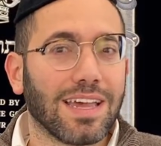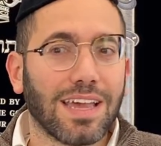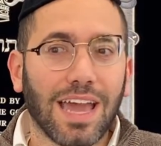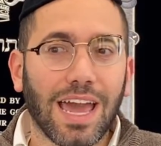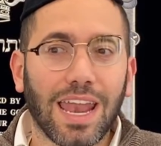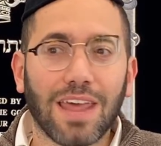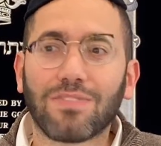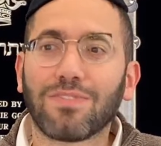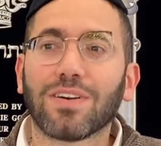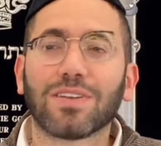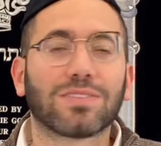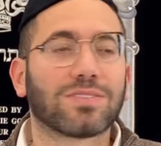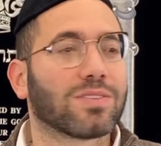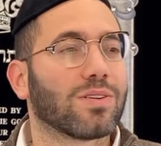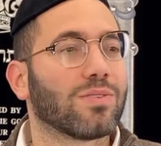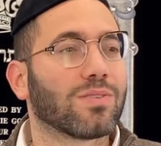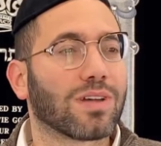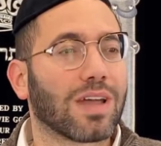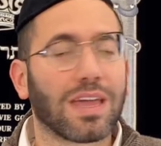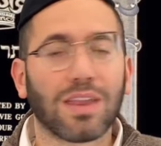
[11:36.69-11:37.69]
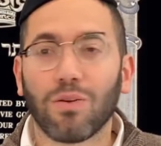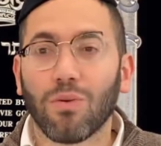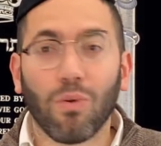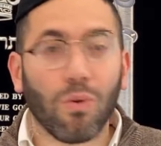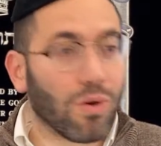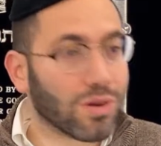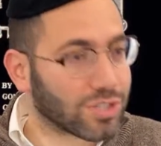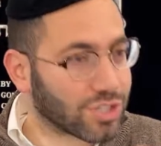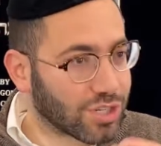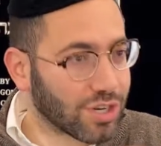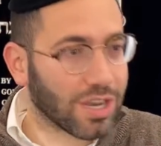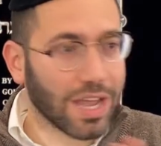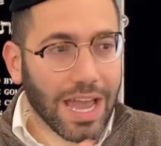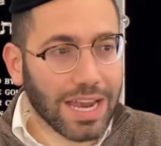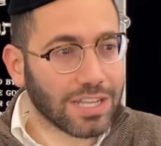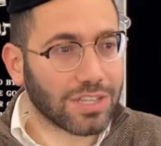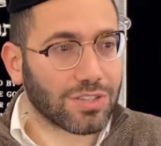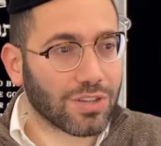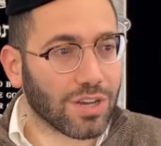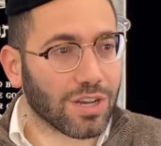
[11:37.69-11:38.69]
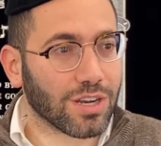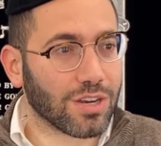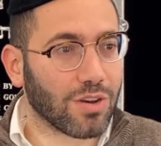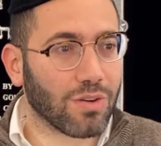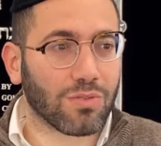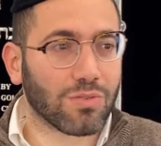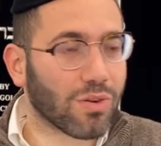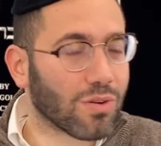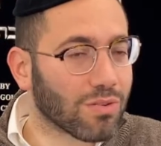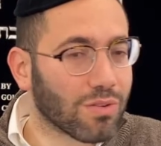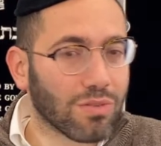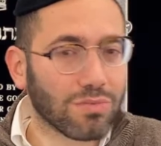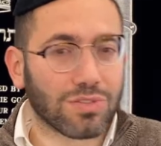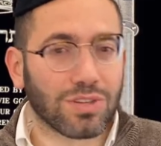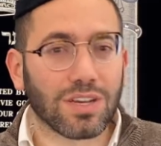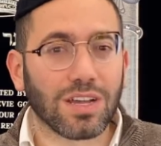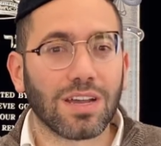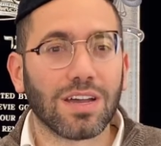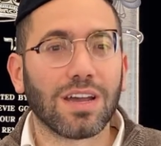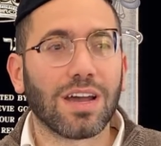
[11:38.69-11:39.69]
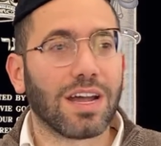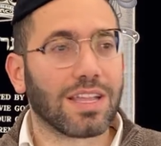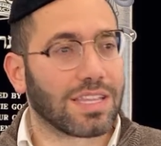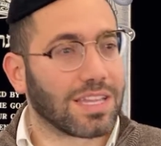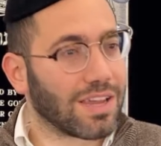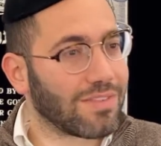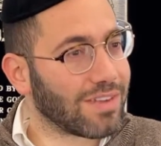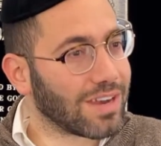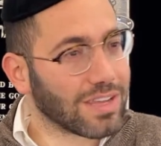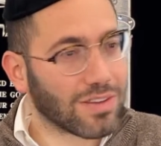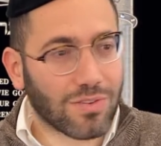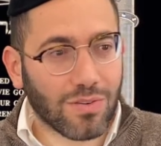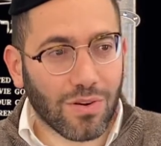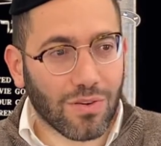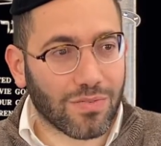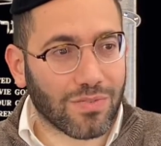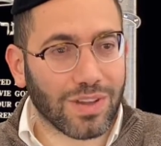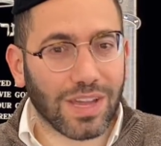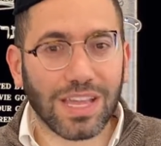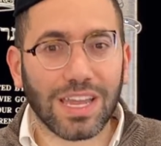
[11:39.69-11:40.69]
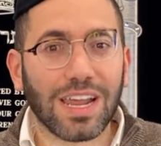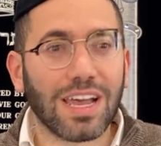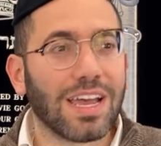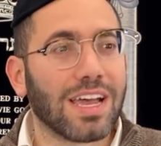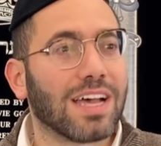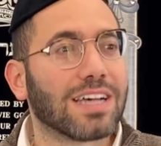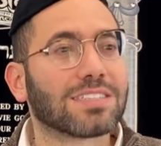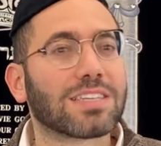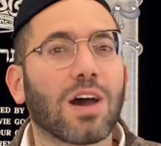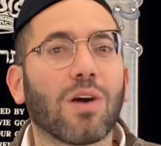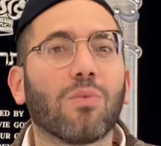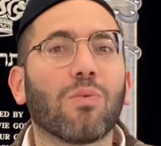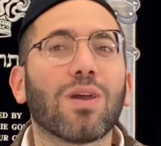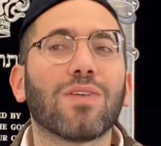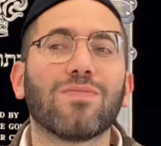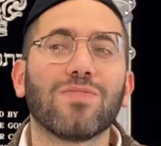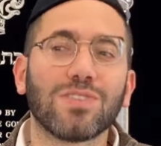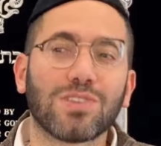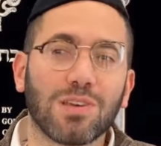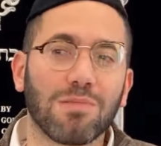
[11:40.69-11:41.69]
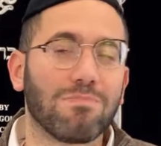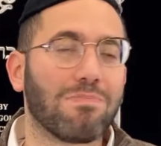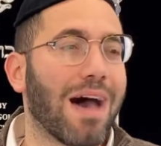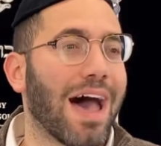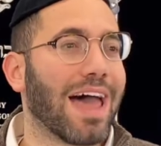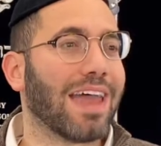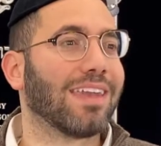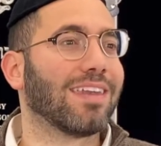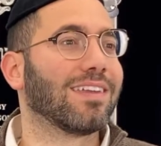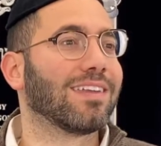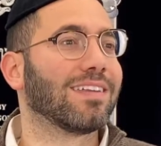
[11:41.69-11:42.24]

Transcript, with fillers: And I felt so or sugar, any sugar. No, no, no sugar. I didn't have any coffee. Then, so I'll wait for Shabbat